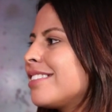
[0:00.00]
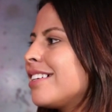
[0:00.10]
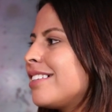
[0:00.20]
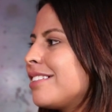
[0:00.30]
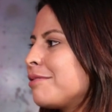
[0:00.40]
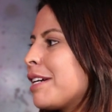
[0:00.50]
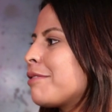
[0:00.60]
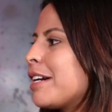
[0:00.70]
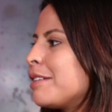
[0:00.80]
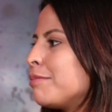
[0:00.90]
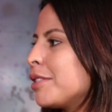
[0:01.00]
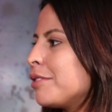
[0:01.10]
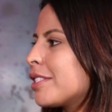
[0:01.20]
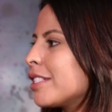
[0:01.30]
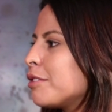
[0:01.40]
the red, white, and
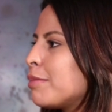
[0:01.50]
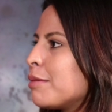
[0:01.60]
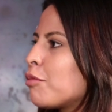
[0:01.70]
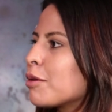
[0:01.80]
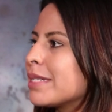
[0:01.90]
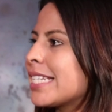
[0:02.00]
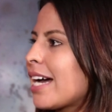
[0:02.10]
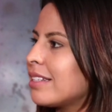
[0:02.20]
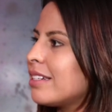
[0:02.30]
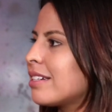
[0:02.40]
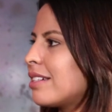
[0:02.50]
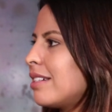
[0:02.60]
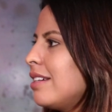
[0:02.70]
blue still, but oh, more metallic.